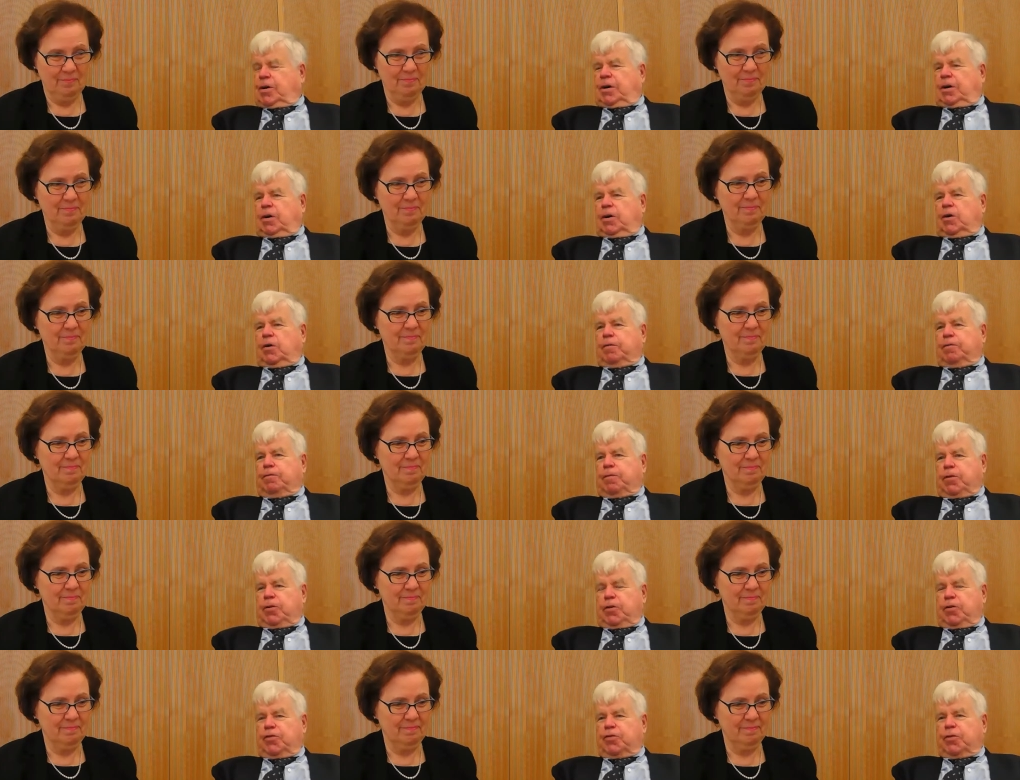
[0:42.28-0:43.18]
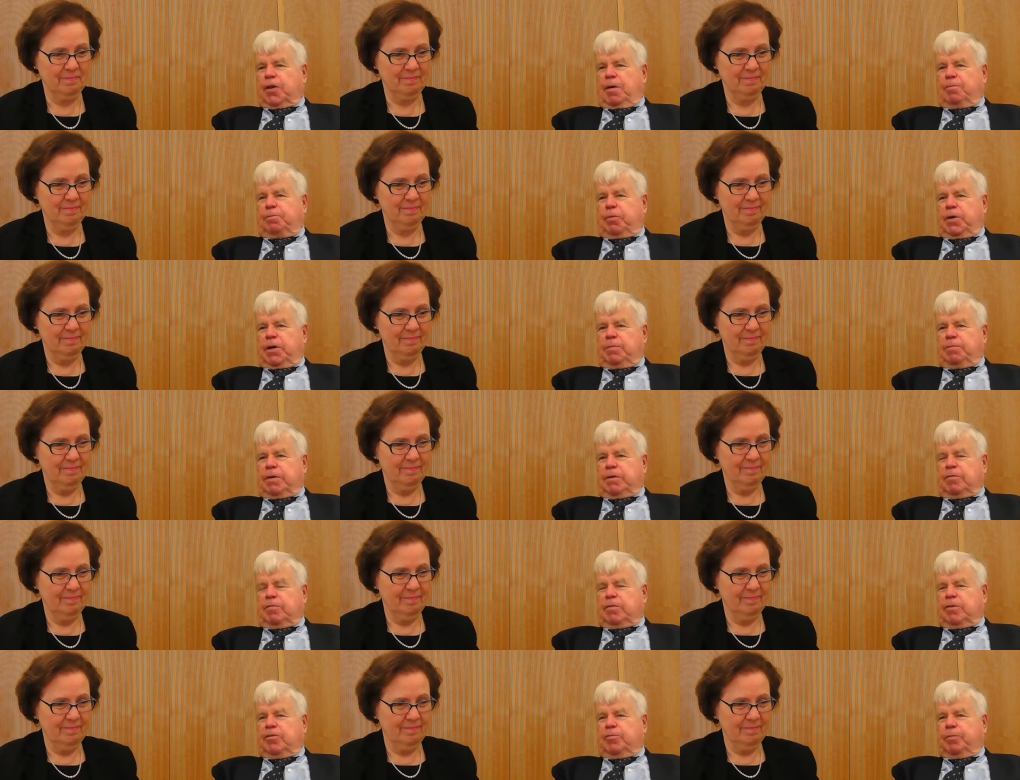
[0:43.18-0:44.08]
Speaker 1: Her first
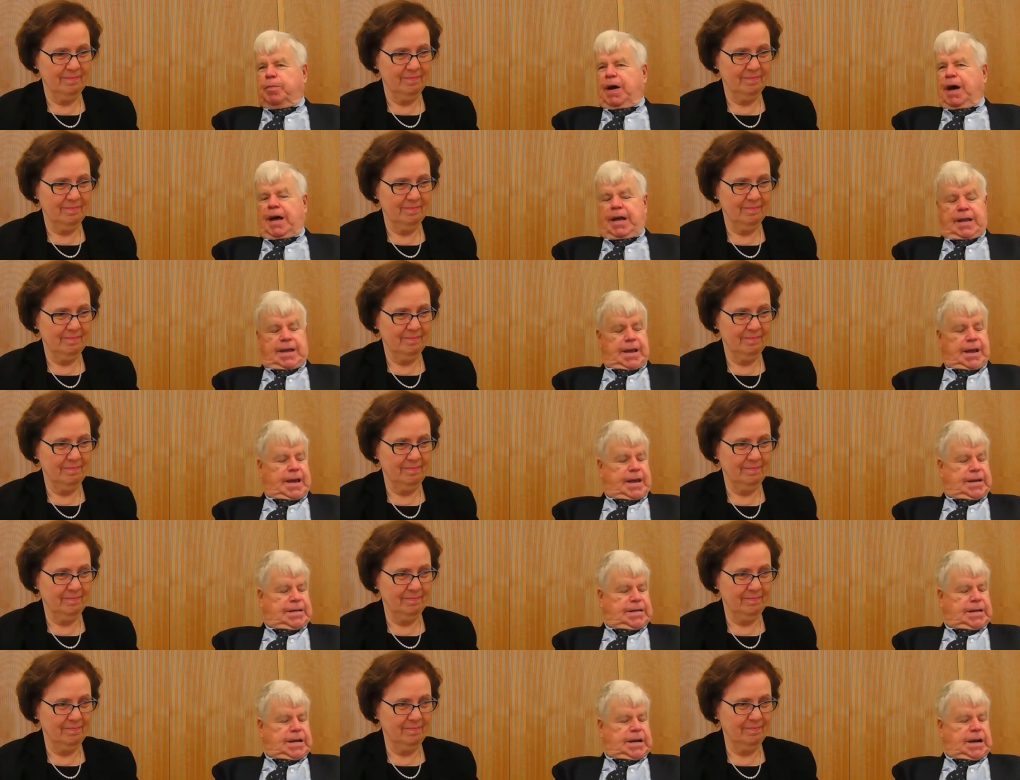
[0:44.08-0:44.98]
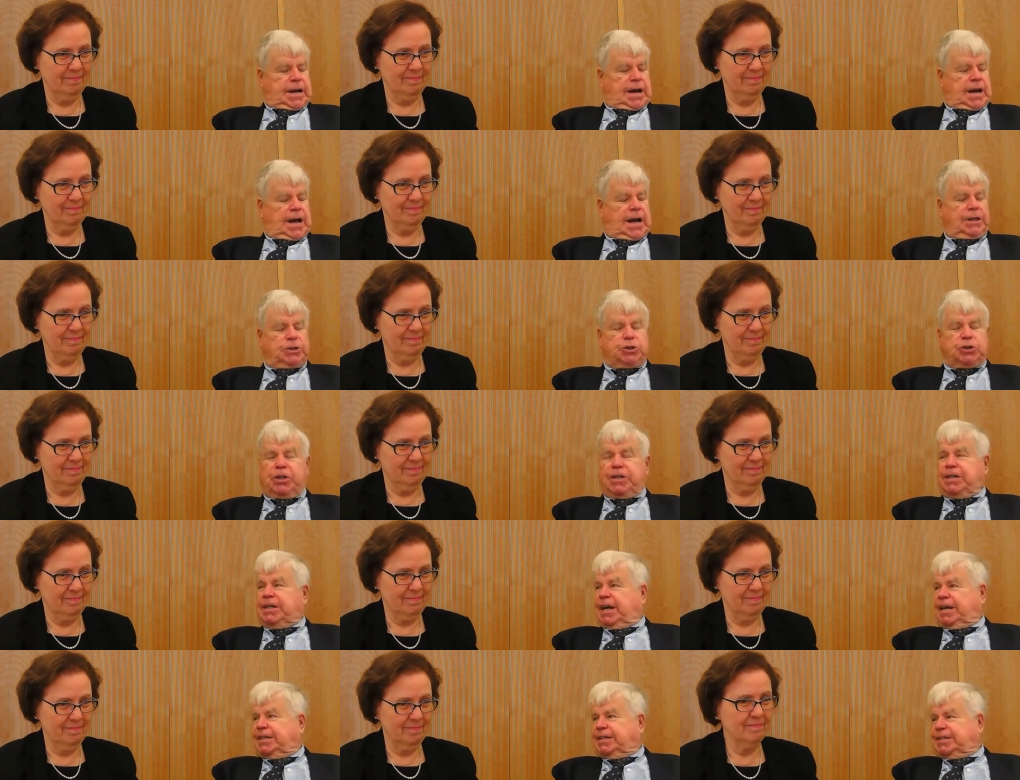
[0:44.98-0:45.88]
appointment was by Ed Koch in
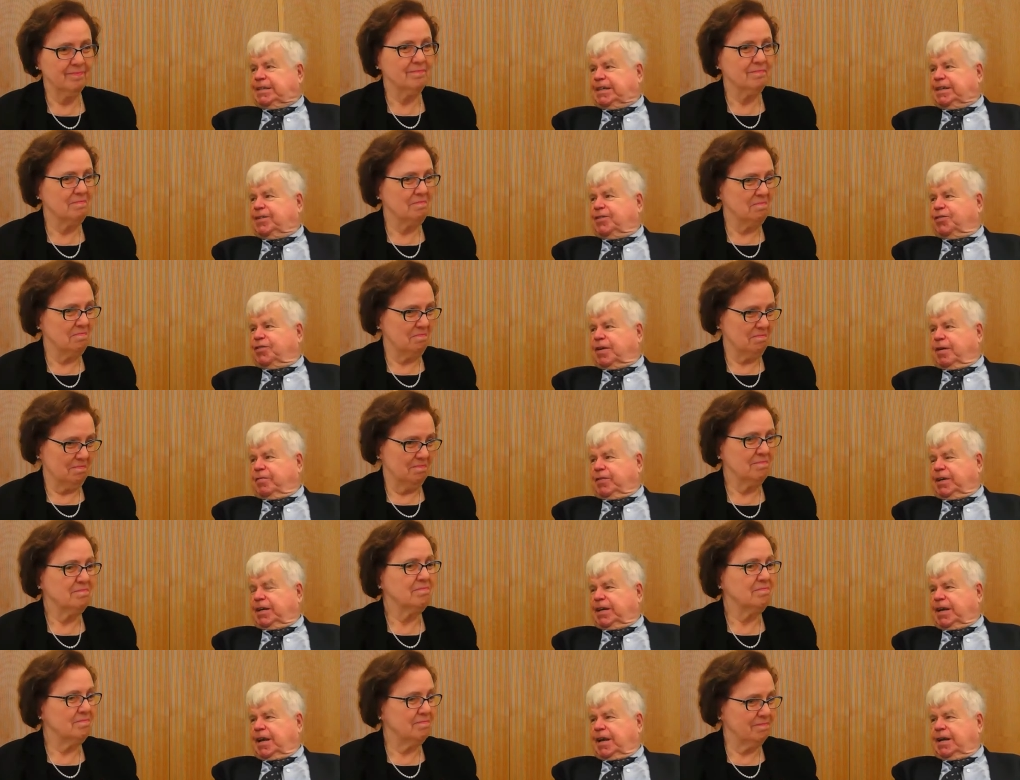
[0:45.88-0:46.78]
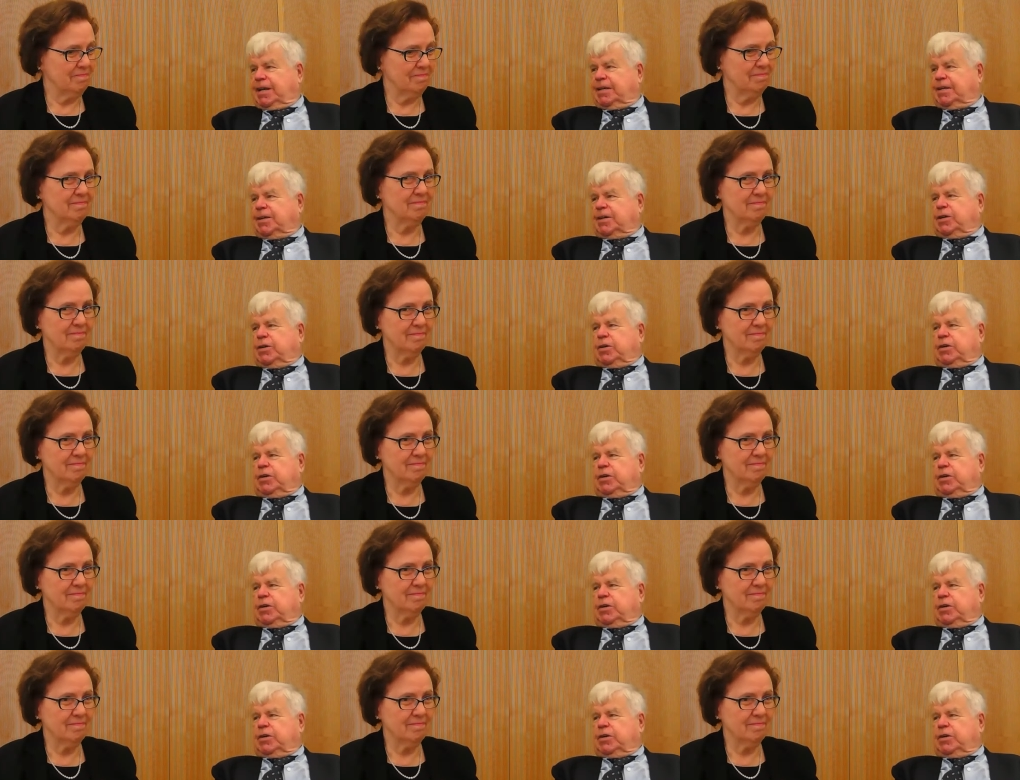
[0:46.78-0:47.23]
1978